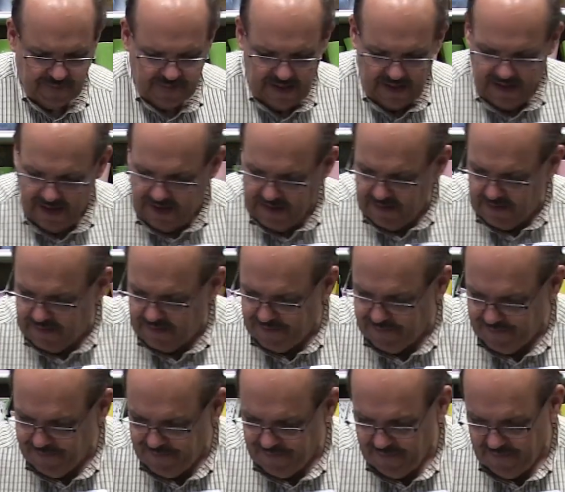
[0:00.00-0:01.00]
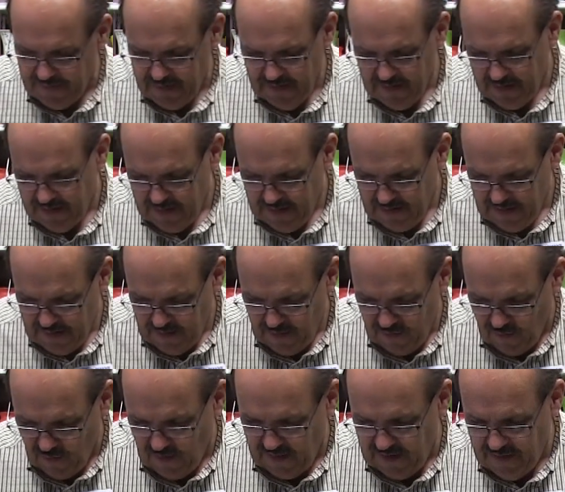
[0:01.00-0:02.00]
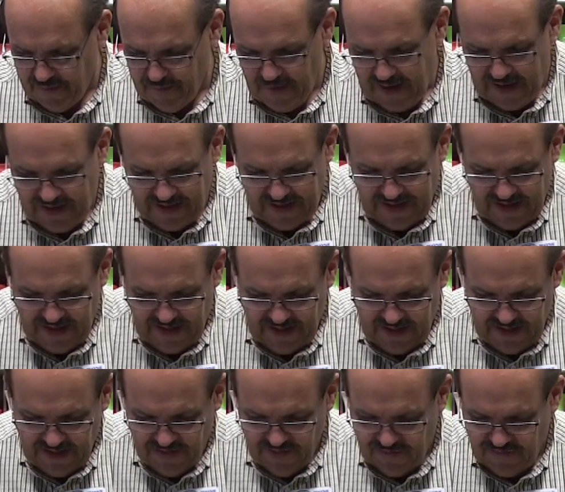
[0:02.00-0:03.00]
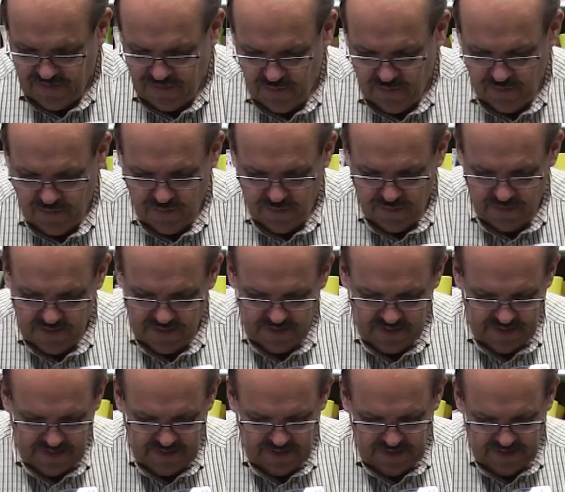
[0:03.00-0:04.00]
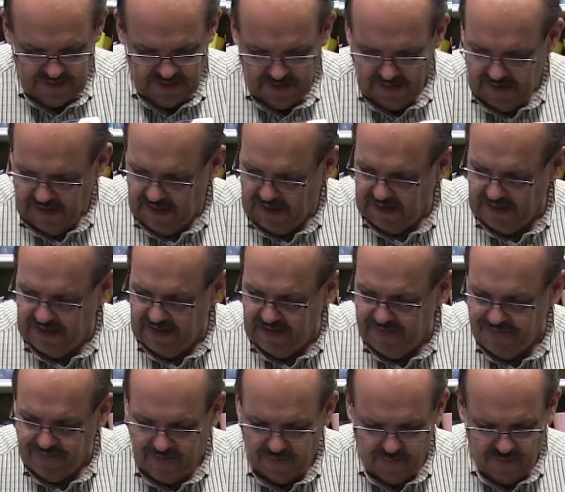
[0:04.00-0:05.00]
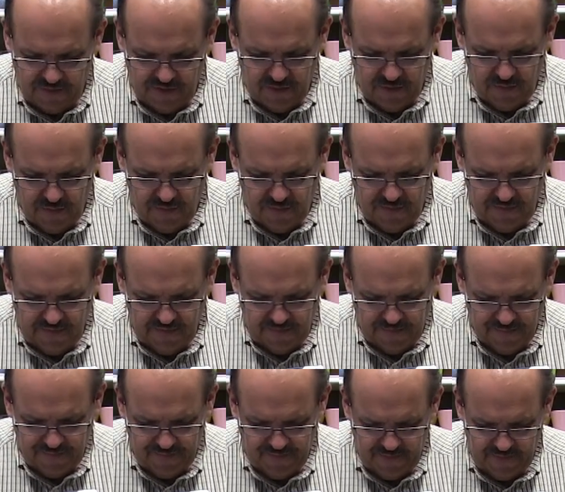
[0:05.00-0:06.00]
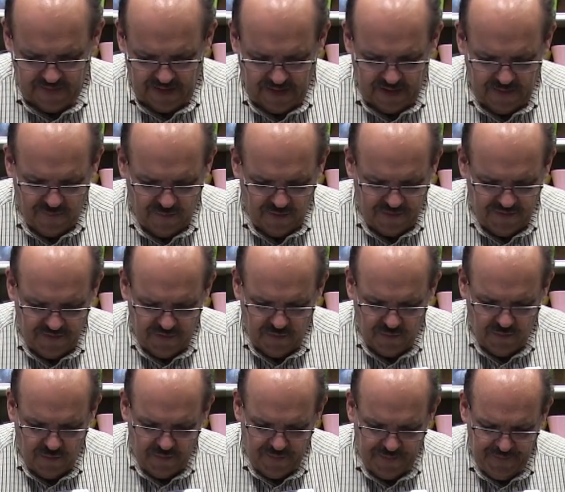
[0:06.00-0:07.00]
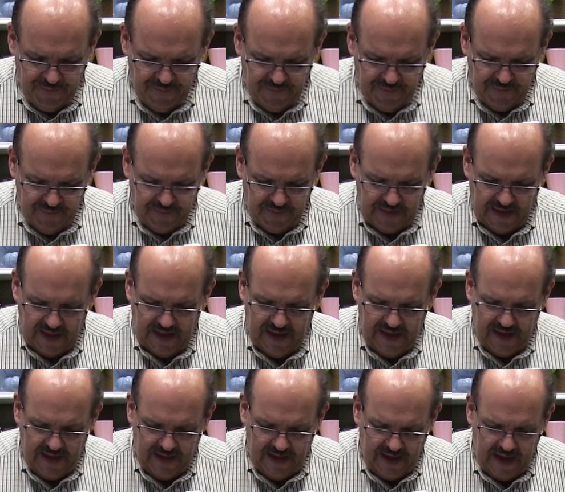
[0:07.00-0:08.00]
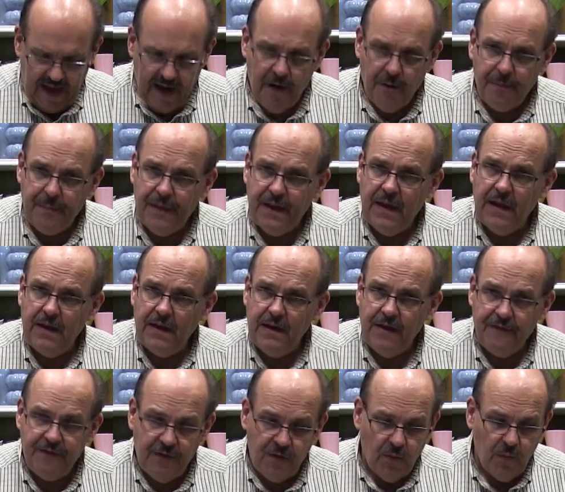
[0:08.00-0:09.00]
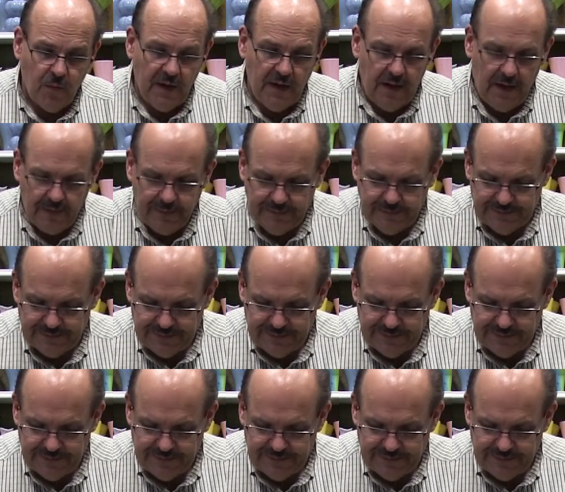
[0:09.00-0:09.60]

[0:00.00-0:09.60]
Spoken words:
and I'm going to make it into a leaf I will use I will do a hairpin, if you will,